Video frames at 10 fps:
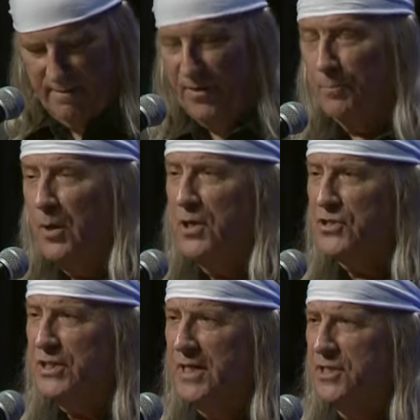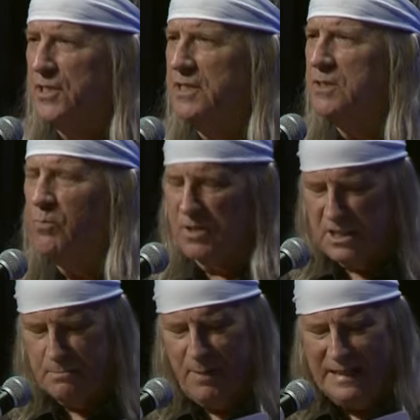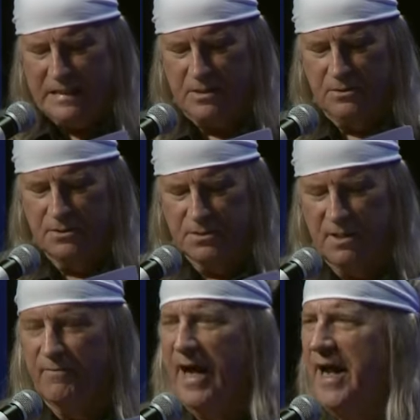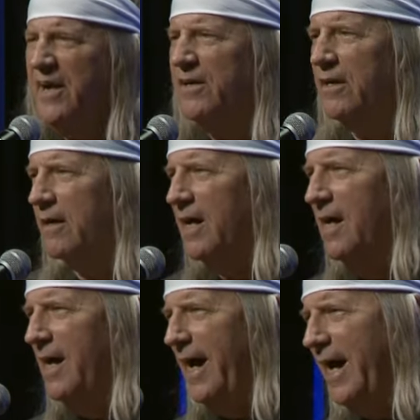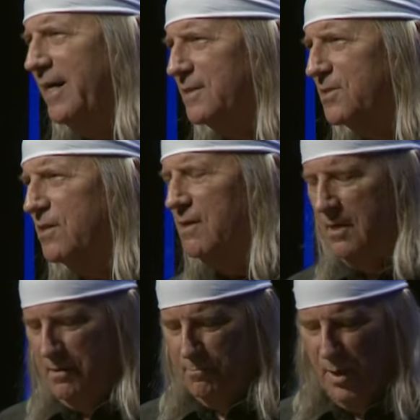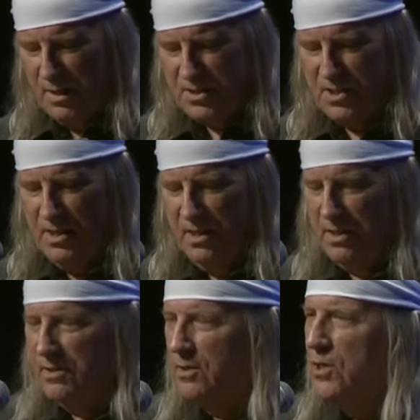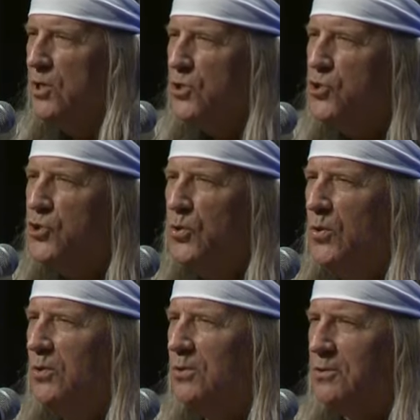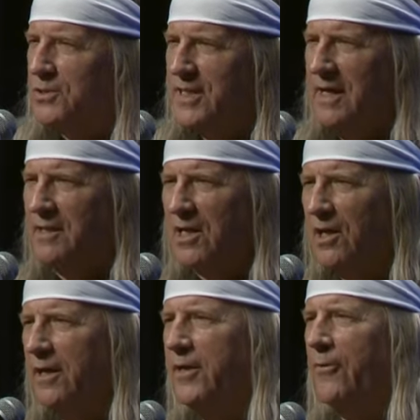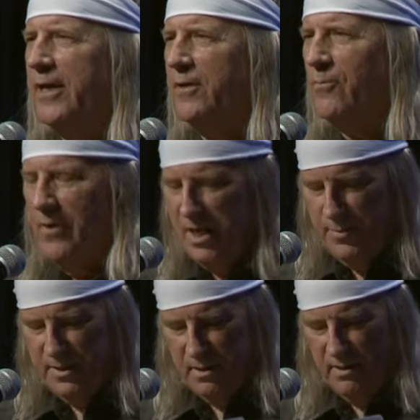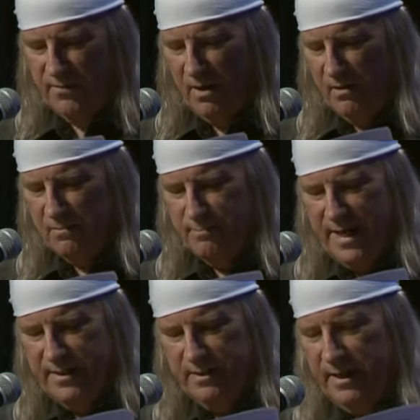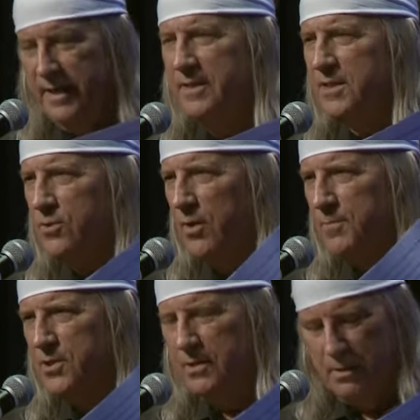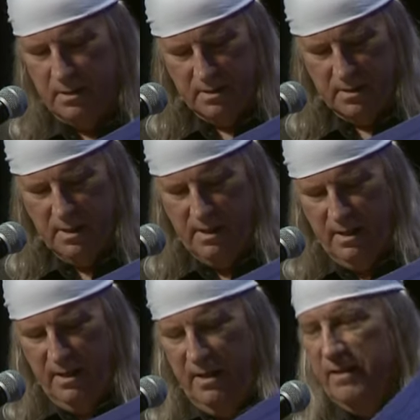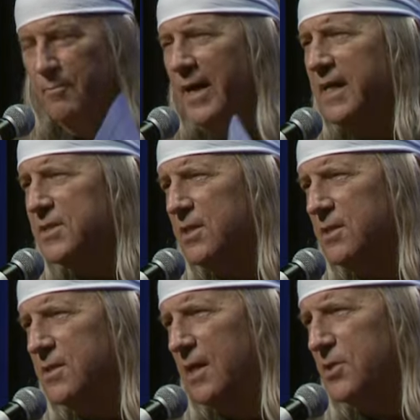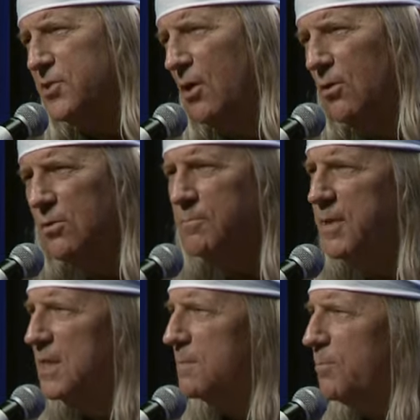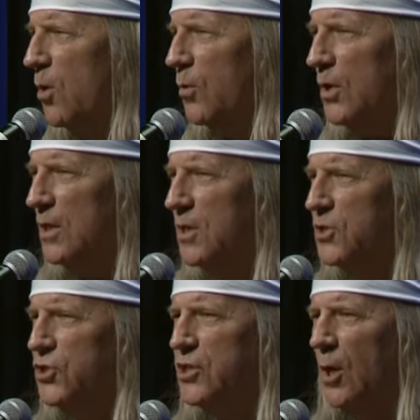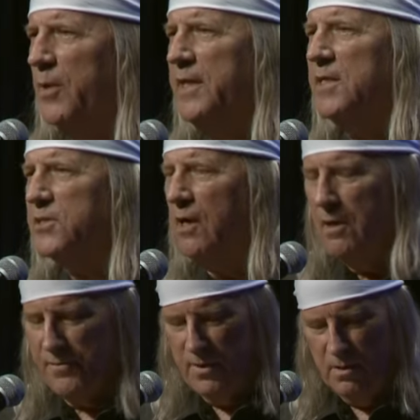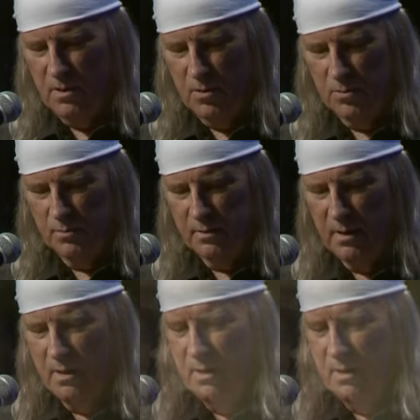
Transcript: Their personages were spectacles of hair, hats, buckskin, jewels, and glittering raiment of all manner and description. The medicines they sold bespoke a showiness all their own